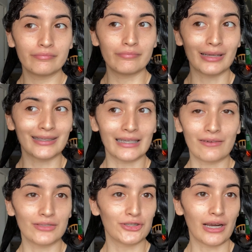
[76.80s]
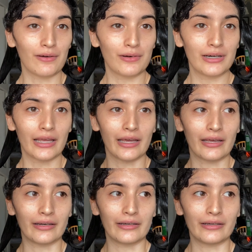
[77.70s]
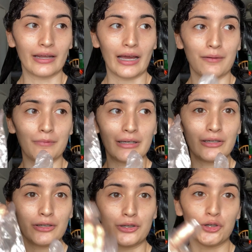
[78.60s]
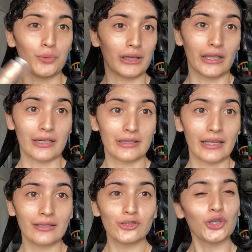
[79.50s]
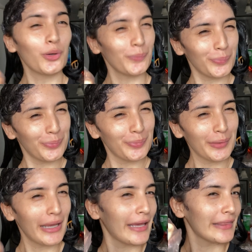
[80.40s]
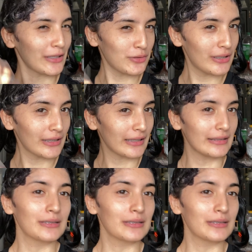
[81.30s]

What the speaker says: because I haven't showered and I've been doing a lot of things, so that's why I look like this.